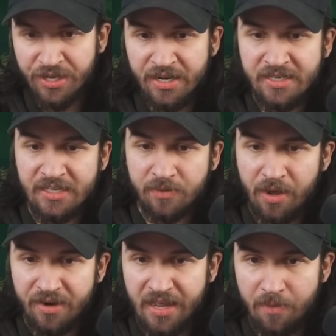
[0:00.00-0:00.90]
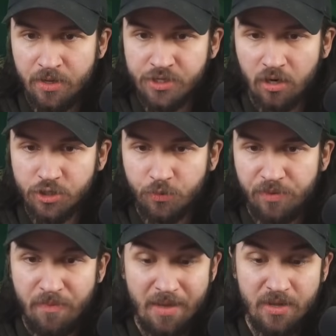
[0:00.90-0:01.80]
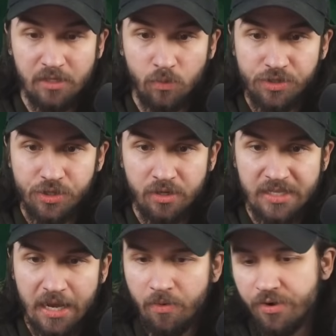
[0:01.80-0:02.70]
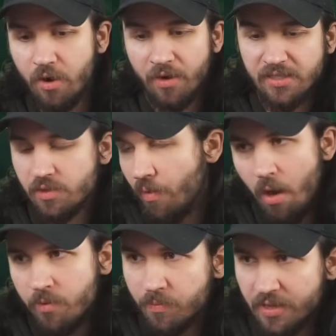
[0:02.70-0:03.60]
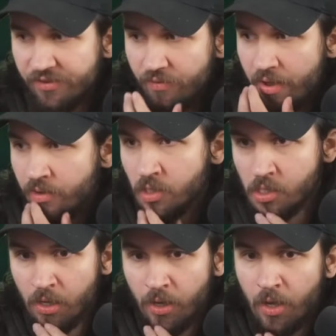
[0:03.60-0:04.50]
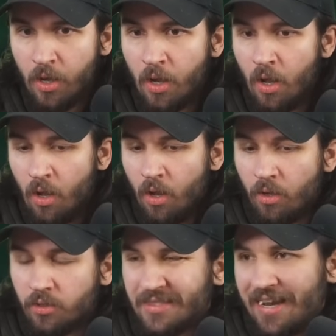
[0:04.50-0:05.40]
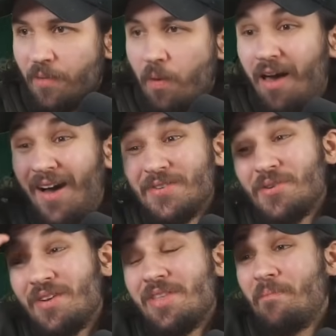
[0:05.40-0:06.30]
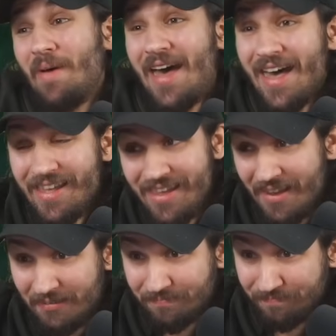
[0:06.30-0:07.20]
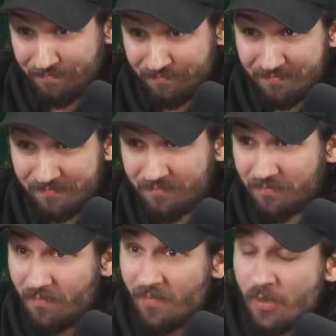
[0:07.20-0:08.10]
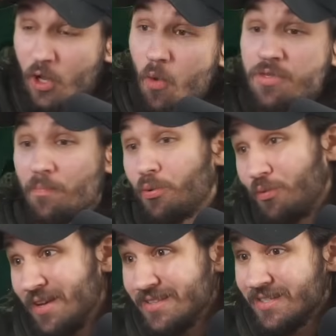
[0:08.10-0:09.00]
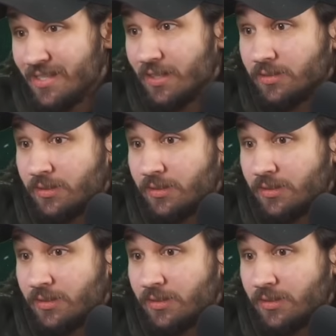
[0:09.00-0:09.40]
should get a decent amount of damage. Archer Queen maybe gets one shot on tower. No, gets the bomber, but that's fine. Set up a hunter at the back? Go with a prince?